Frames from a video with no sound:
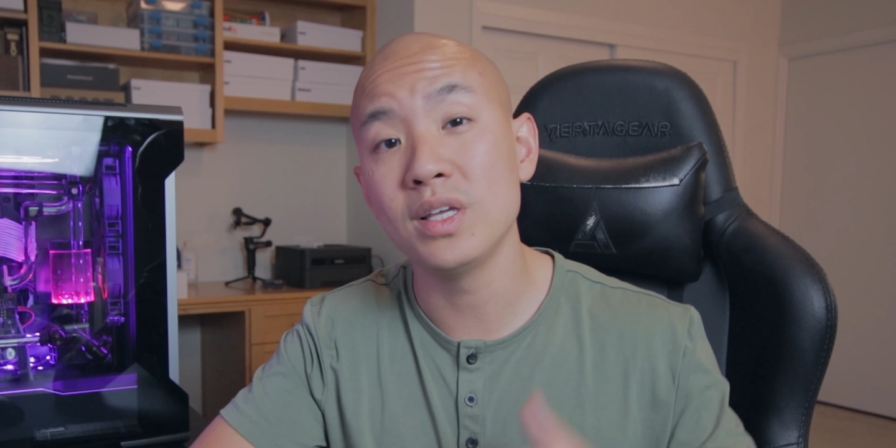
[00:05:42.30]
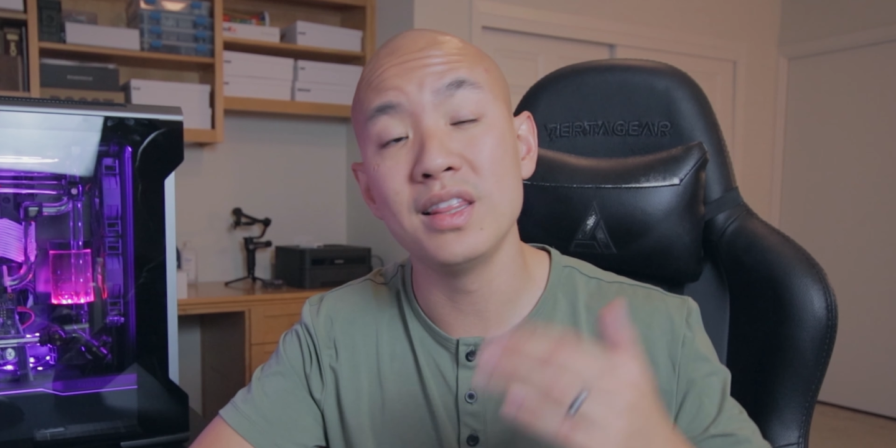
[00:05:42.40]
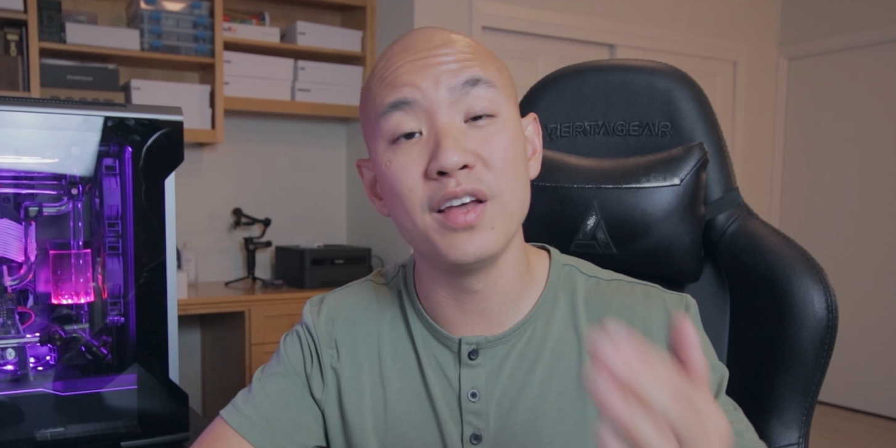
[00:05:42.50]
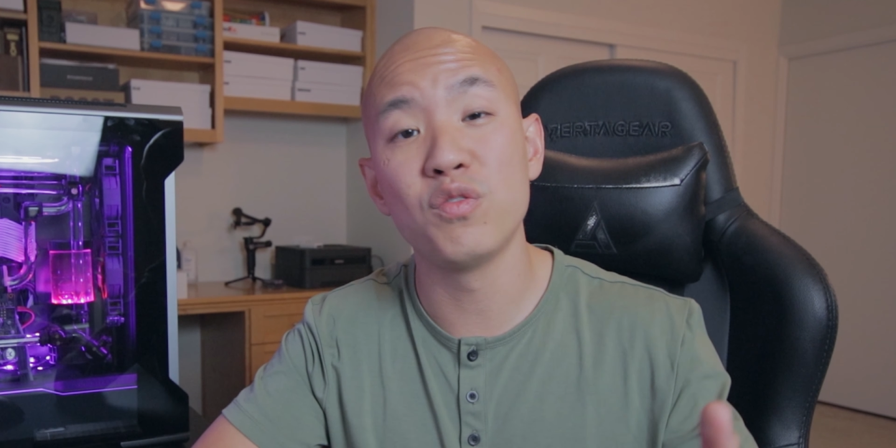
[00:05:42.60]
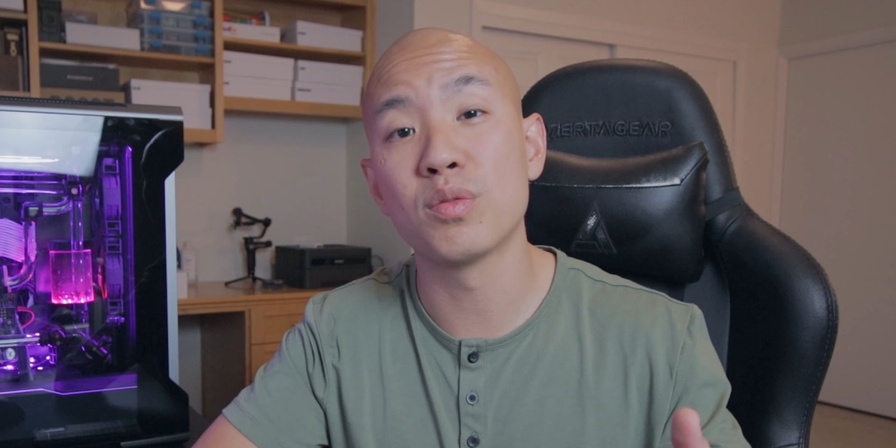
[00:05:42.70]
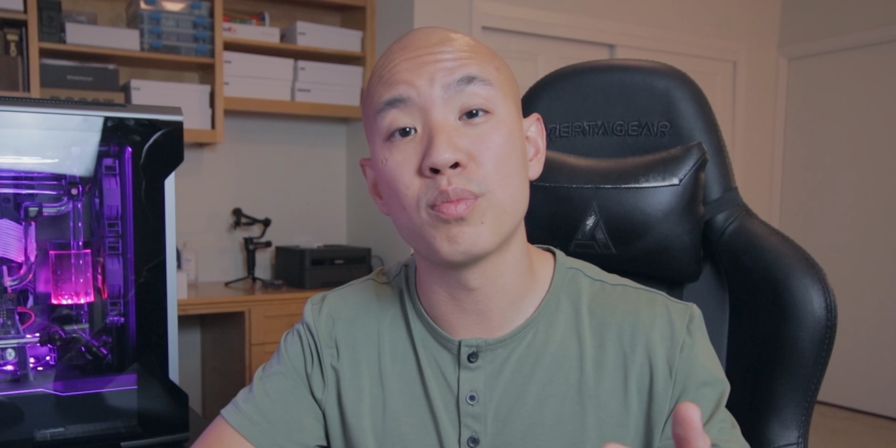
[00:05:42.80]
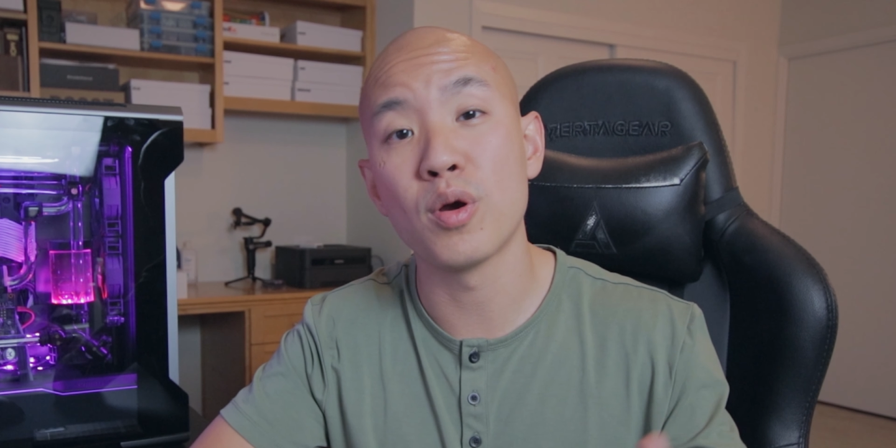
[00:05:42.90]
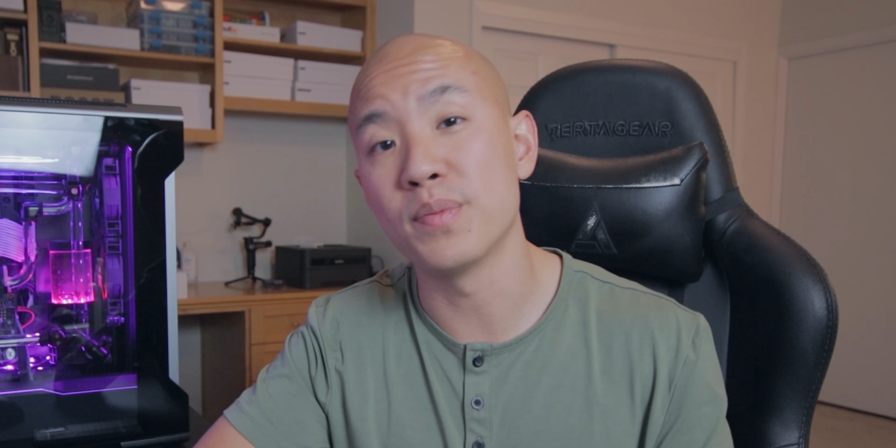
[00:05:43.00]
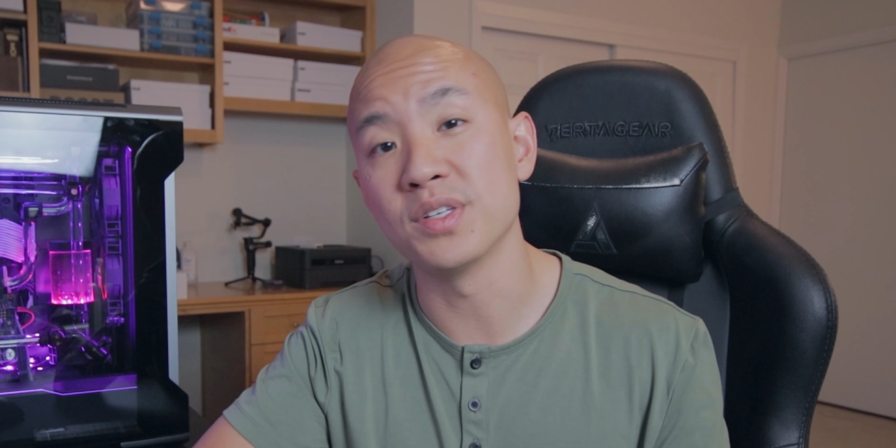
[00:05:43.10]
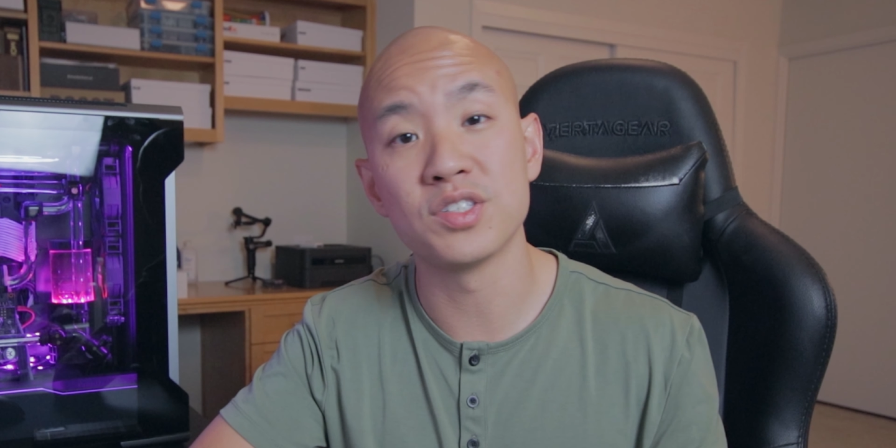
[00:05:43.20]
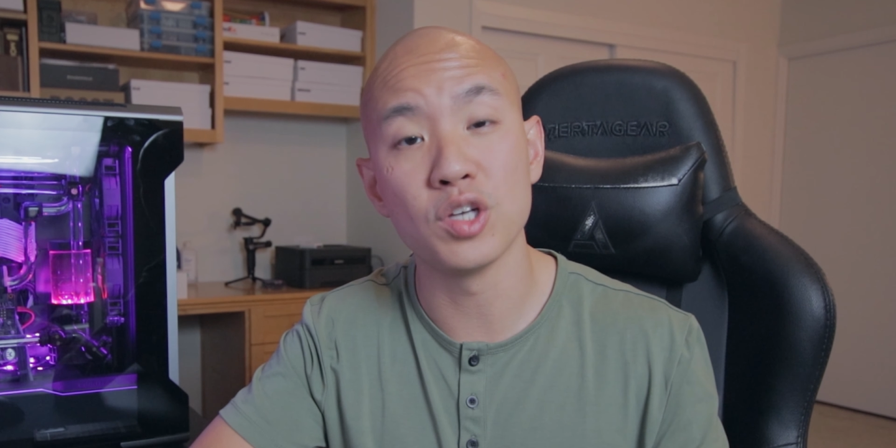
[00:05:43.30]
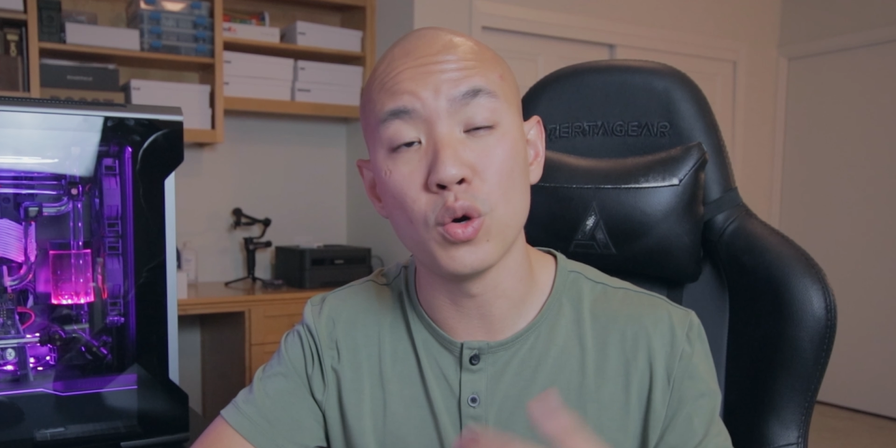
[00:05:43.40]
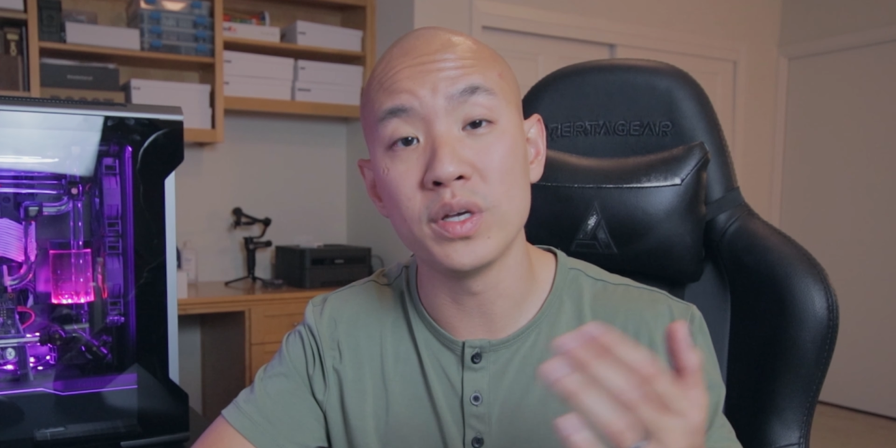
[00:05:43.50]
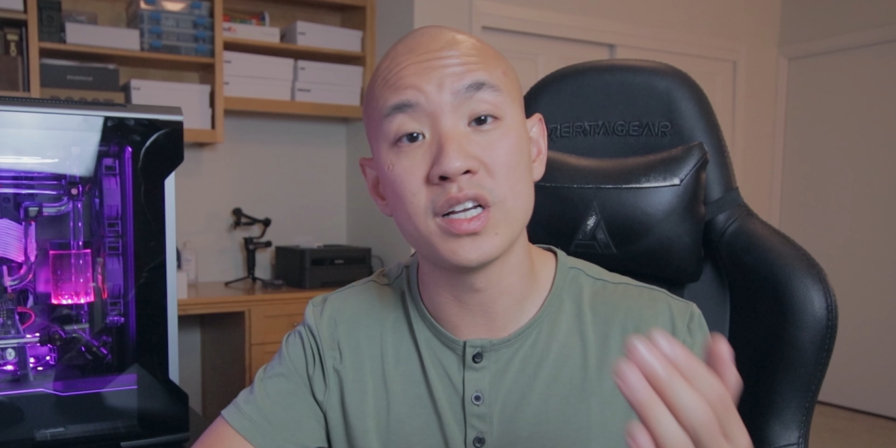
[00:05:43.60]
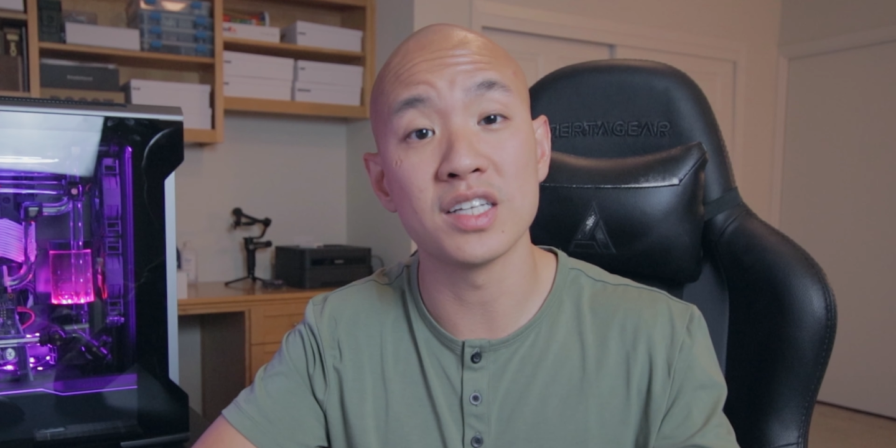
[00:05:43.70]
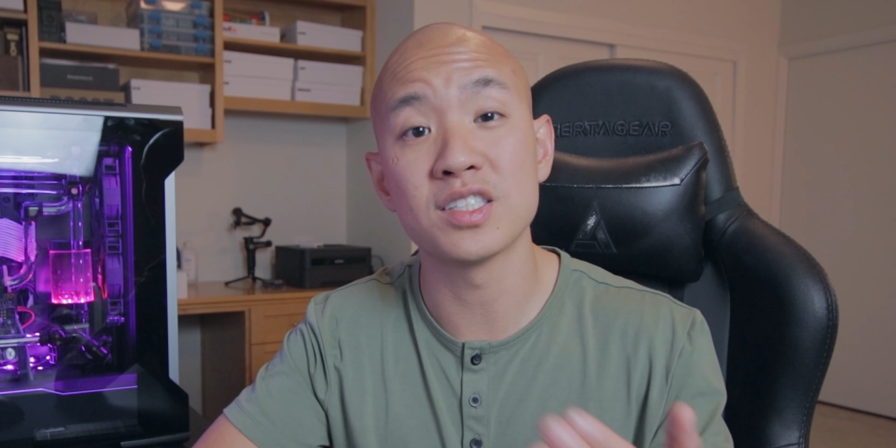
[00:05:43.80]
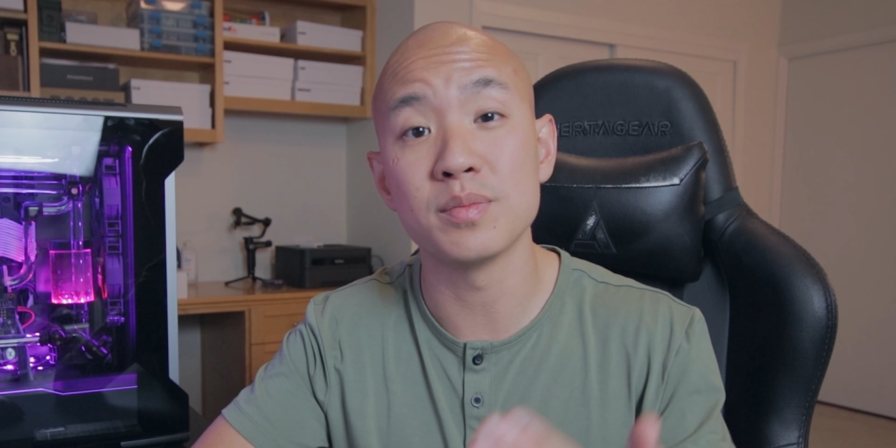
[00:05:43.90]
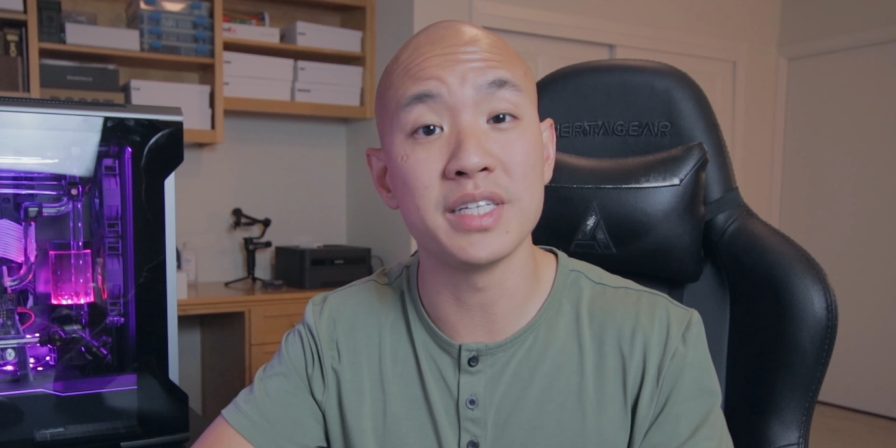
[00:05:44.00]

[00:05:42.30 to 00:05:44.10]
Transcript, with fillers: we live with purpose, so we custom